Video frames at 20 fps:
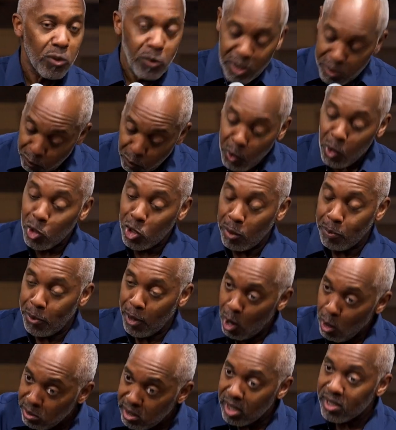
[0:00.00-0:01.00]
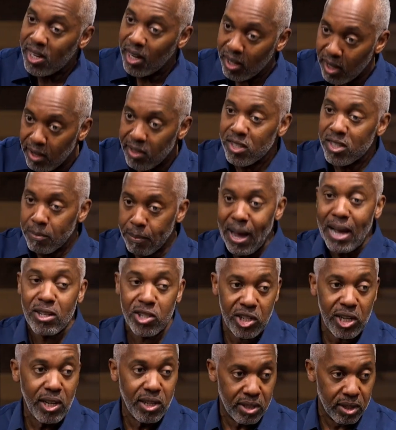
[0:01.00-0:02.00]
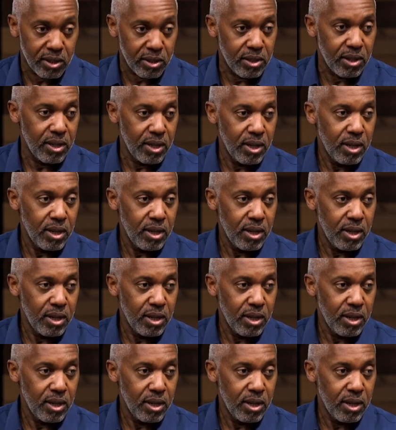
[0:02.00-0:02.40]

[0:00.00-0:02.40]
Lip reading: We're supposed to tell others about Jesus.